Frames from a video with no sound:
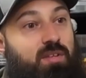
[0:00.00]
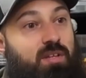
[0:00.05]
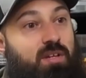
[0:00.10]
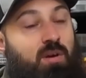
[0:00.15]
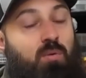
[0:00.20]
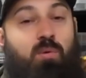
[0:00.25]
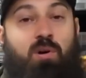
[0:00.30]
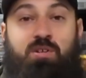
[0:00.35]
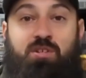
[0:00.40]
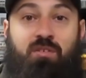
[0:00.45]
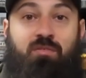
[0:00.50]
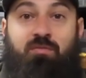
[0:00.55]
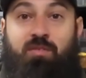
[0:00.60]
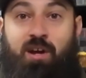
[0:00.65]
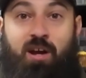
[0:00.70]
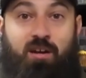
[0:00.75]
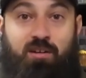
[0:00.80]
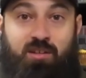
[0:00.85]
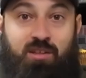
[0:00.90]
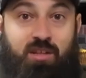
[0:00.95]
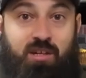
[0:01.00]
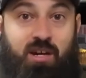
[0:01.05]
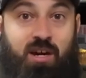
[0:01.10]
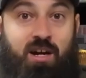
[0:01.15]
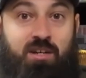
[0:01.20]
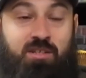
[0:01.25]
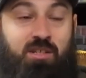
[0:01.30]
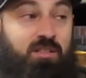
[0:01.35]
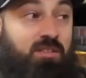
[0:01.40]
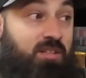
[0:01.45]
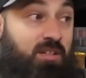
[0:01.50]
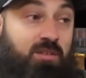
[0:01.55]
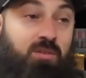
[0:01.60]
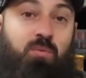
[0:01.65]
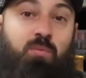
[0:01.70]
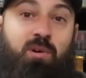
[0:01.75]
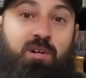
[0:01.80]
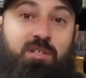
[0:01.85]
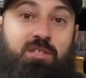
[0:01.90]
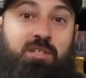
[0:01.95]
it wasn't fair to the guys that
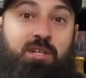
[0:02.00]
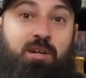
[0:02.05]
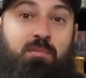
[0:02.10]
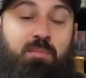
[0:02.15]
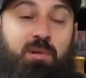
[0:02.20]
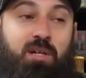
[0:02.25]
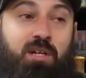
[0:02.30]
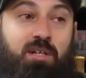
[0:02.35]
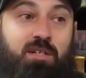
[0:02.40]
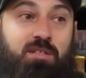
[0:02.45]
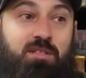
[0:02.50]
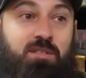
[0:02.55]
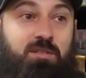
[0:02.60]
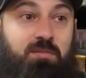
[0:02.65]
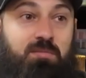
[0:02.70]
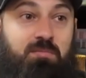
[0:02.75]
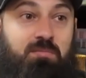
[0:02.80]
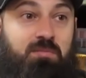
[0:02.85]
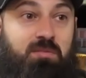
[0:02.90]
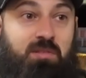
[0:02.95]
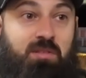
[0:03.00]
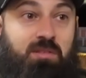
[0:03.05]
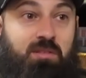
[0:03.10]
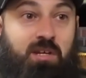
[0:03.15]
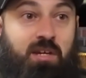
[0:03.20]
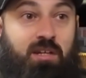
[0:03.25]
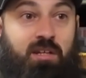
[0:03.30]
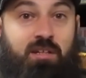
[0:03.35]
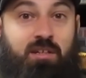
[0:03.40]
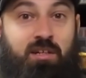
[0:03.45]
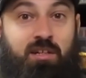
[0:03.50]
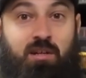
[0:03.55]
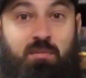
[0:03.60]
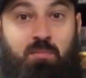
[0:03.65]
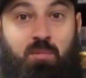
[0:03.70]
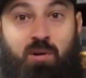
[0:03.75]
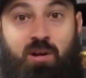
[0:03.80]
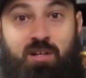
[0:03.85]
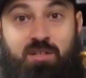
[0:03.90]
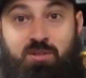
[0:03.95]
didn't want scent because they didn't get a
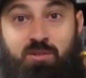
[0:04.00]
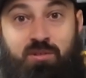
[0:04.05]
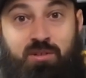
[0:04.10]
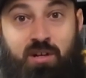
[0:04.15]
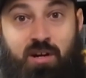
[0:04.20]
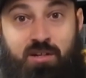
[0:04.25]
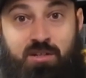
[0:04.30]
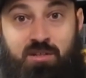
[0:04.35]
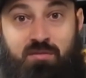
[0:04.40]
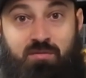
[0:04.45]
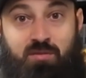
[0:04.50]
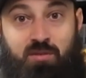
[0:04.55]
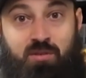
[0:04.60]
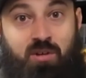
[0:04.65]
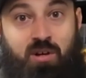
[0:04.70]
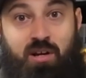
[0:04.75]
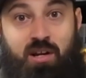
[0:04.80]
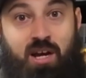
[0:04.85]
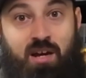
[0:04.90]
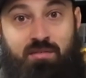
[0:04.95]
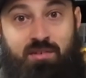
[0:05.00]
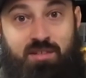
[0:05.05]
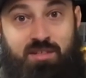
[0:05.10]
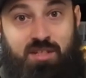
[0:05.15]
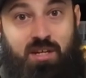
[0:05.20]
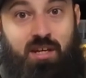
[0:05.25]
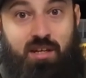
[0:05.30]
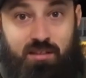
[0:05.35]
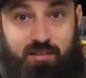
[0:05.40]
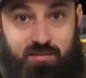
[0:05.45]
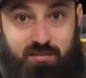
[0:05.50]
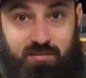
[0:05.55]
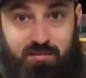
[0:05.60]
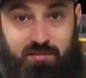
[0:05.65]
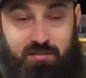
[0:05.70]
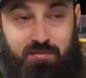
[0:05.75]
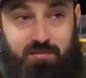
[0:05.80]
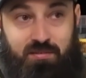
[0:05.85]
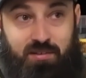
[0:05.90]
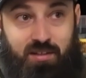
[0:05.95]
price reduction for not having scent.
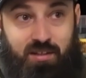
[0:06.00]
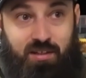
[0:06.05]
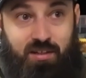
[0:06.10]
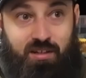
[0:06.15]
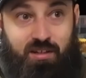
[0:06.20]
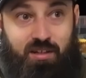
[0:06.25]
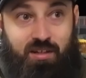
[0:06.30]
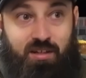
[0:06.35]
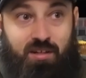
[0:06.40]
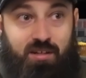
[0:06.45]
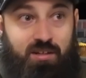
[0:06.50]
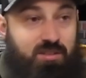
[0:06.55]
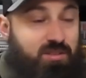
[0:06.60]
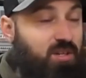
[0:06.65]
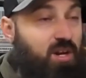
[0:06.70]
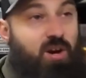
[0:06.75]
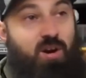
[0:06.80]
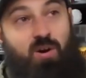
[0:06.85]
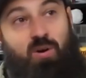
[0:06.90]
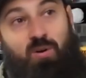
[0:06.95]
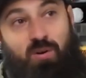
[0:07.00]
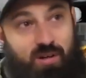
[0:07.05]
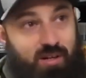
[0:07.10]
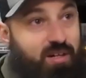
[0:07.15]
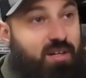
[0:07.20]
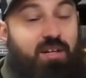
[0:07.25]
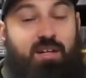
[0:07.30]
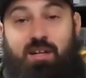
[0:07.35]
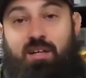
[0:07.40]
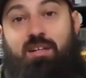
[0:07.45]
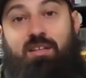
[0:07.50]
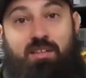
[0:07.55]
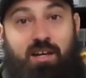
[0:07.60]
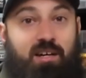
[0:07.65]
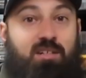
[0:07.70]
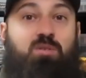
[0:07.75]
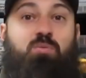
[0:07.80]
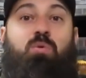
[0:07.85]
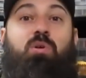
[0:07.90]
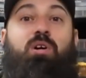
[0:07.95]
So
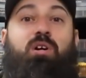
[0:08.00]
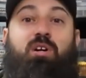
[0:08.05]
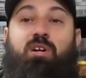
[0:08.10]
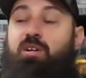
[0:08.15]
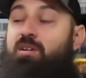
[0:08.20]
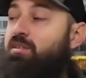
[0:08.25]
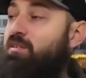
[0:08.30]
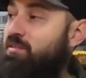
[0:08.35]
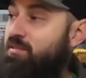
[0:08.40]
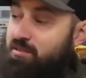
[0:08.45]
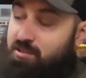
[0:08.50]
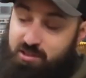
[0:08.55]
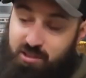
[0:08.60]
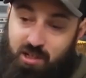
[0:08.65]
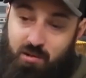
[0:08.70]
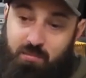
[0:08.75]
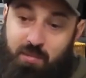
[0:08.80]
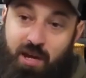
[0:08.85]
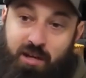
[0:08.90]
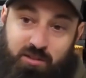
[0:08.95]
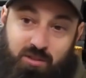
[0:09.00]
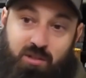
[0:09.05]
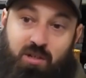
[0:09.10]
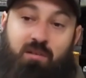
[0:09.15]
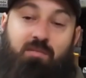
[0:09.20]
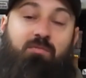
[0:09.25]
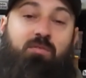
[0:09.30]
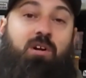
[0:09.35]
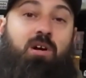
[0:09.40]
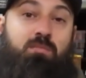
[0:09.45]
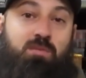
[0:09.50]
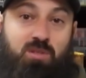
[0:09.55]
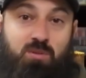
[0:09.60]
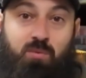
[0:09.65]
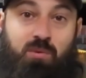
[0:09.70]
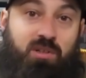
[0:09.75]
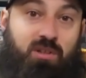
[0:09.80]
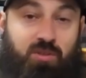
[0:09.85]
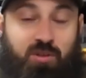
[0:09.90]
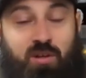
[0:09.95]
that's where the scent bags have come from. Just
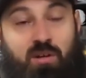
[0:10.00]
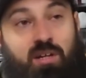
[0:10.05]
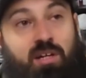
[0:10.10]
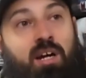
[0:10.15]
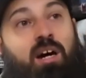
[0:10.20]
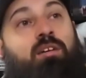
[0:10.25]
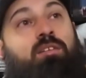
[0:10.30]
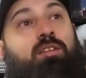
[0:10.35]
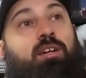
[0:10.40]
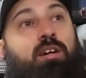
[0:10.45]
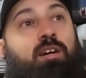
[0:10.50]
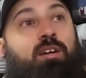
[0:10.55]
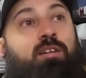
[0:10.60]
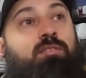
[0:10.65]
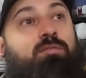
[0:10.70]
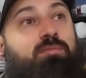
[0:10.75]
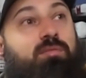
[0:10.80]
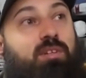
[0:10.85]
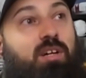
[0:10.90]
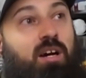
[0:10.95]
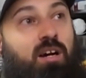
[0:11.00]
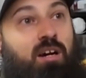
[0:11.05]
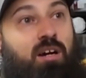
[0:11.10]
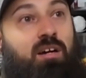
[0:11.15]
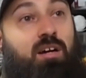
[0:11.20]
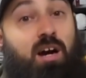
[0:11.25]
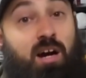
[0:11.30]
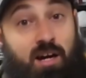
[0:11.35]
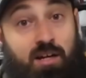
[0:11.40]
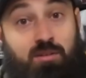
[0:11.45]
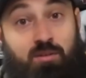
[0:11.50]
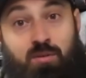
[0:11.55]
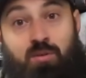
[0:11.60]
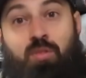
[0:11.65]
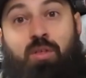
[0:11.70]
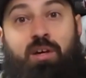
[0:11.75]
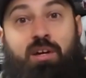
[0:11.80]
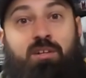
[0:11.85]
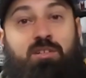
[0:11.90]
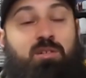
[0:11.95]
wanted to throw that out there. I do
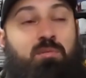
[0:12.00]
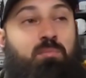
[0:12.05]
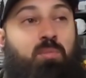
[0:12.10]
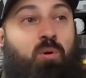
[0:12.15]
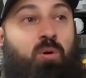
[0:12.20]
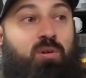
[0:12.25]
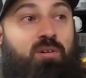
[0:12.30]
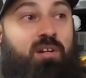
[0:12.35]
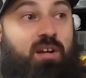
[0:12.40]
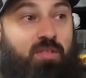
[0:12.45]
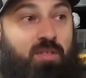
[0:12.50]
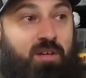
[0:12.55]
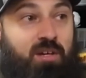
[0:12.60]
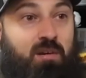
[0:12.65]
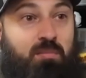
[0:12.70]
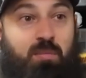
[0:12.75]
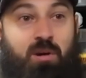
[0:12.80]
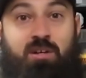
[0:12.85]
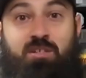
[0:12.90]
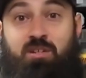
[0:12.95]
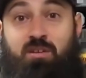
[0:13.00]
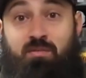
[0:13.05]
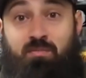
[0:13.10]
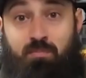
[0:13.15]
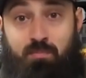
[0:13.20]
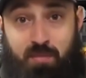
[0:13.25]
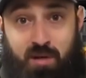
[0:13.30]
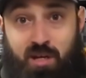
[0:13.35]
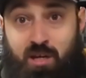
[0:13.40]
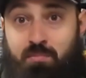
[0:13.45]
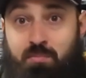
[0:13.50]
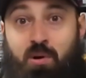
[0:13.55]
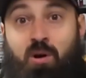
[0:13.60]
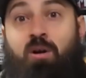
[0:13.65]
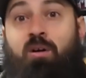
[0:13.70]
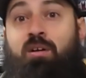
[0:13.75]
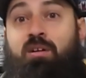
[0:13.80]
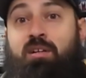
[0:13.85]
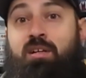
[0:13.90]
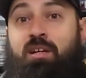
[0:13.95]
think it's important. I think it plays a big
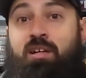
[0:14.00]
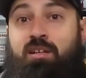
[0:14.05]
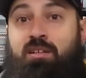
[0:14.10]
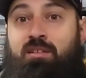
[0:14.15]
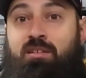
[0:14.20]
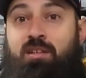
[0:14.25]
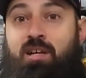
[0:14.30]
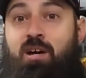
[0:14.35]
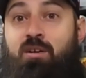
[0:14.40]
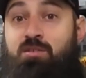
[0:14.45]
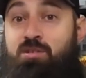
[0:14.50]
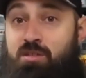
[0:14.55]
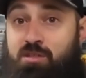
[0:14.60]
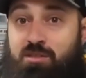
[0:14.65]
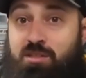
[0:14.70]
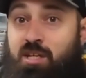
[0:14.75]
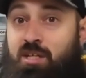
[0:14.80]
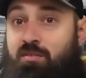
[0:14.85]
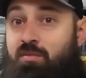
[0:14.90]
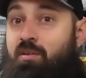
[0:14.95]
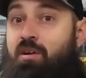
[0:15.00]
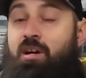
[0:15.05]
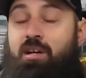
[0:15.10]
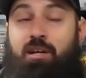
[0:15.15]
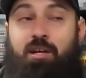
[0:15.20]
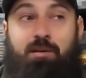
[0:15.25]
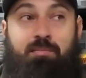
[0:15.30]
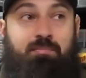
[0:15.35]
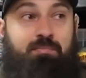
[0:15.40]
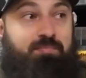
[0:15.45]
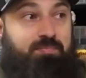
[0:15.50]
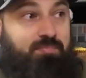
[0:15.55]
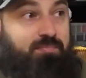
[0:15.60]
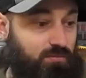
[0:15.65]
part in how successful I am.